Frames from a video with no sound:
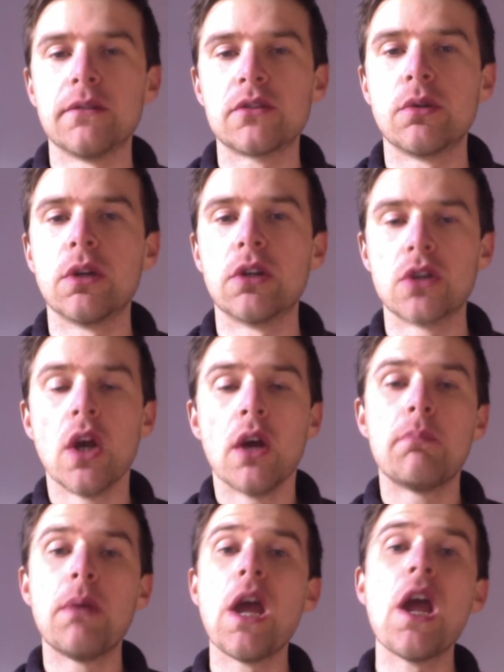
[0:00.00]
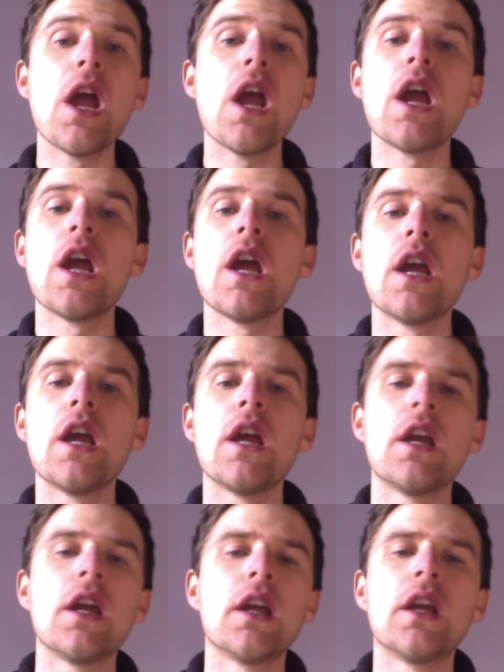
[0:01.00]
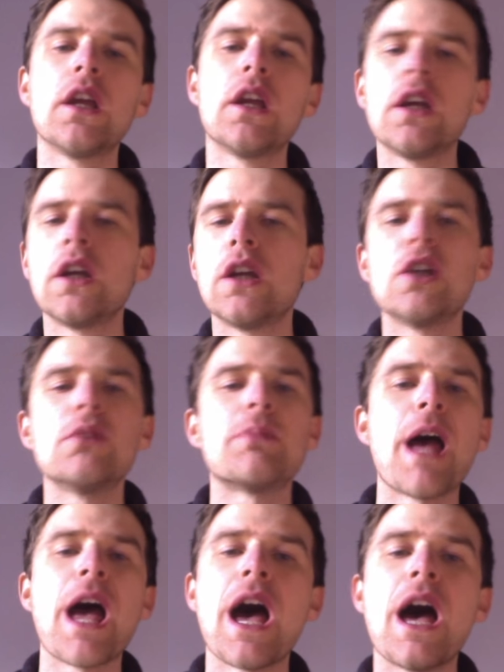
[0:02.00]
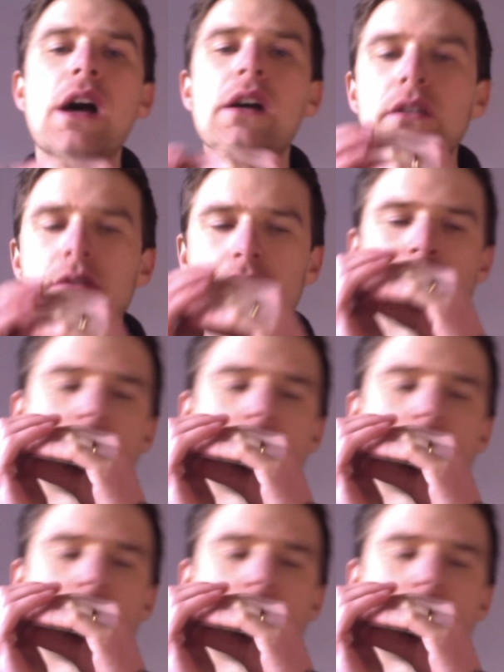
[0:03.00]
So he goes, baby like